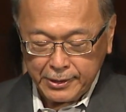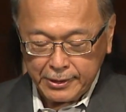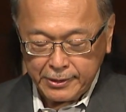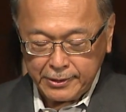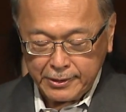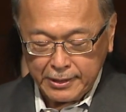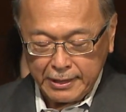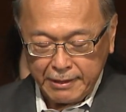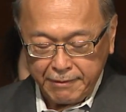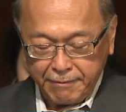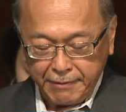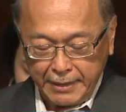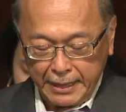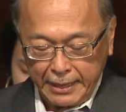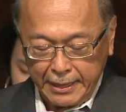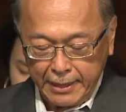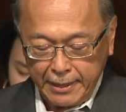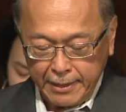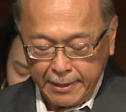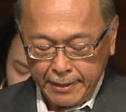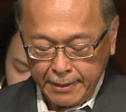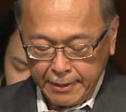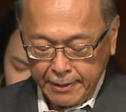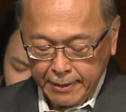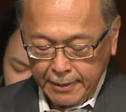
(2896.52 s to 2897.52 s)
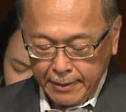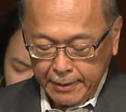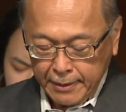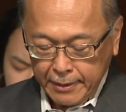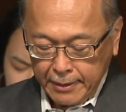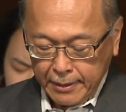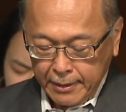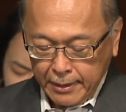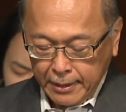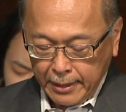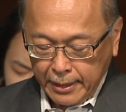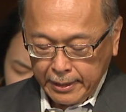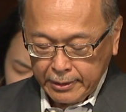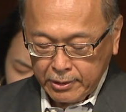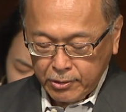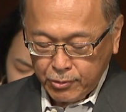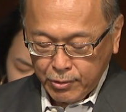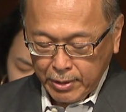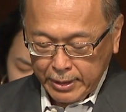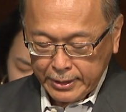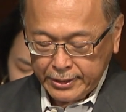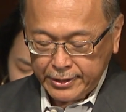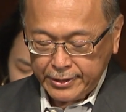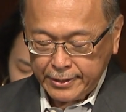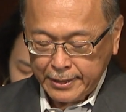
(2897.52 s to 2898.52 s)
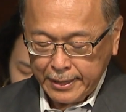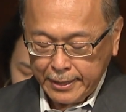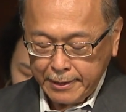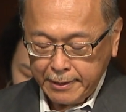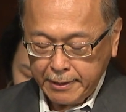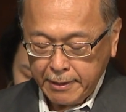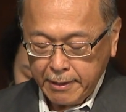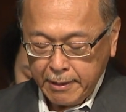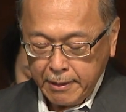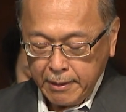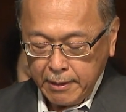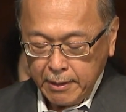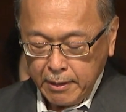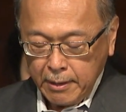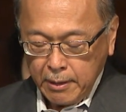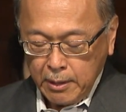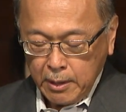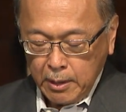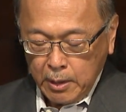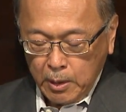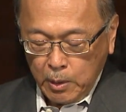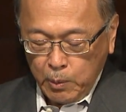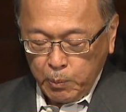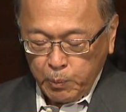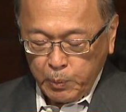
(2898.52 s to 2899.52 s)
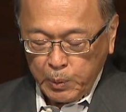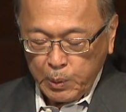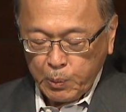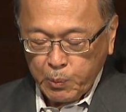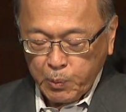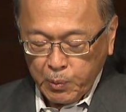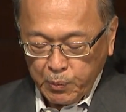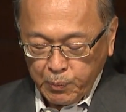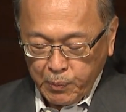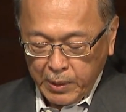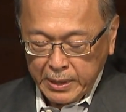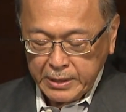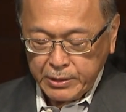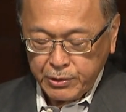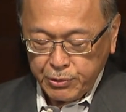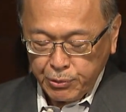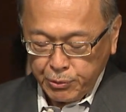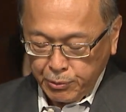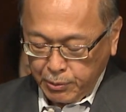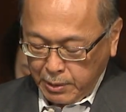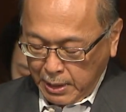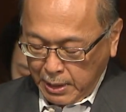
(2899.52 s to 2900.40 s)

this evening, I trust that we would want to